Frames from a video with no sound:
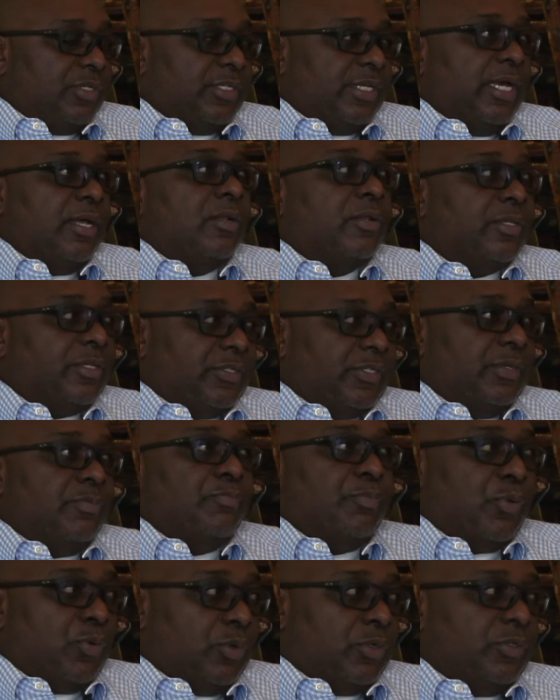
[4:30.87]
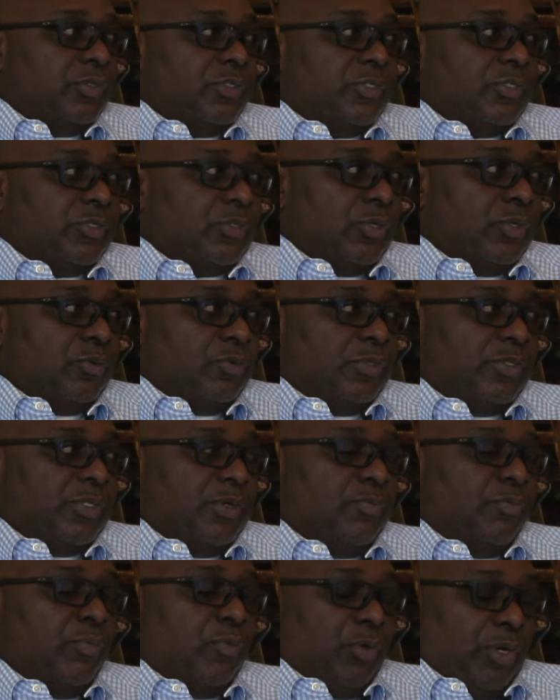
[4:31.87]
tell this important story was a
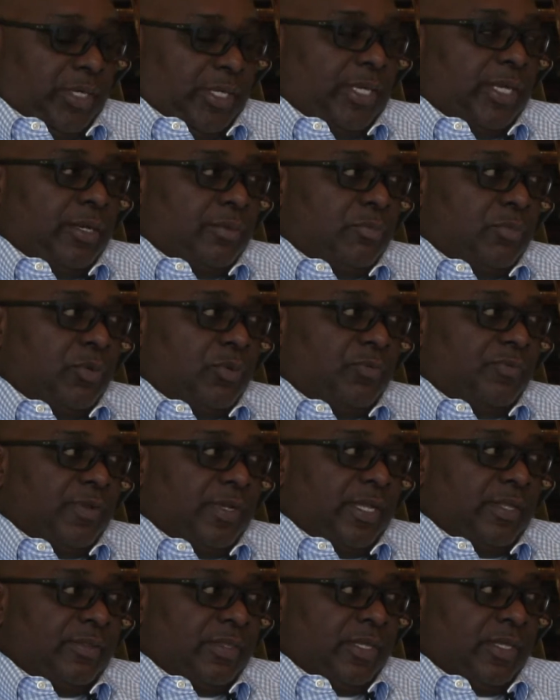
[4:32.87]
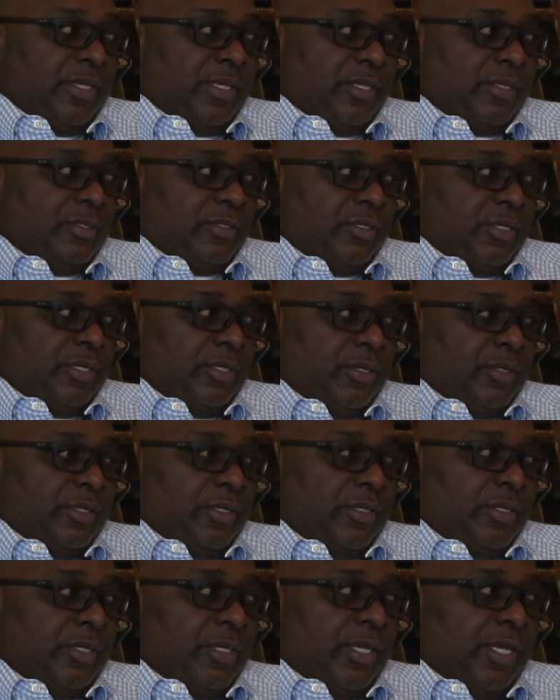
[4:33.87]
brilliant move, and I think it
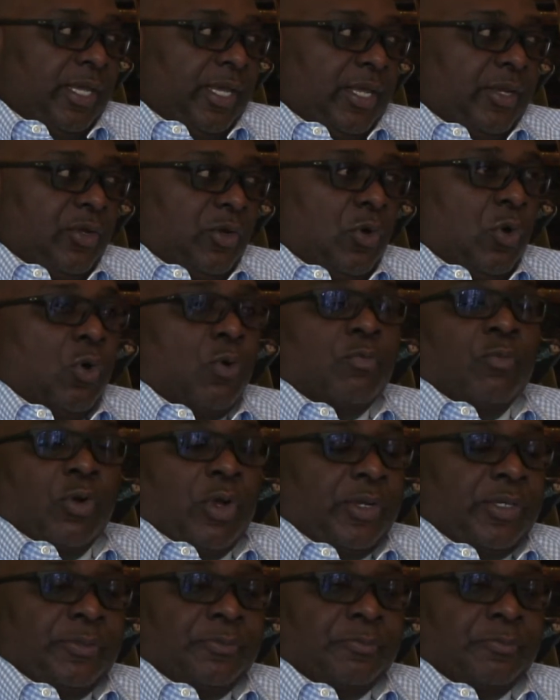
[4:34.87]
hit a home run.